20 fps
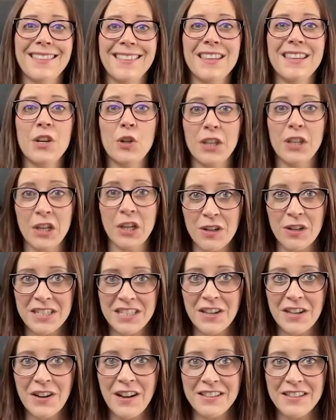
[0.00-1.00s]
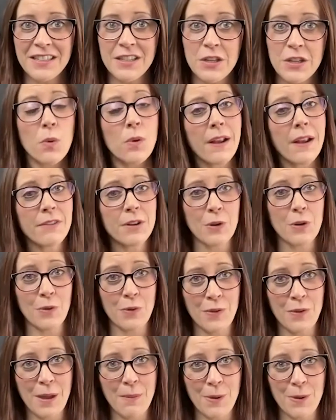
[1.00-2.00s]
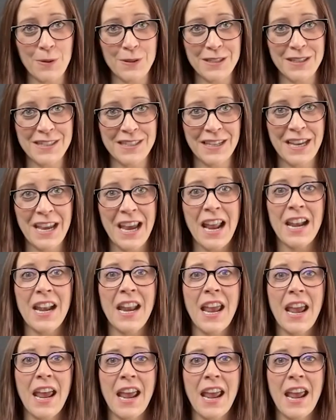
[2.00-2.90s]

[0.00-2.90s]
you'll increase the odds that you won't have to go through that process again.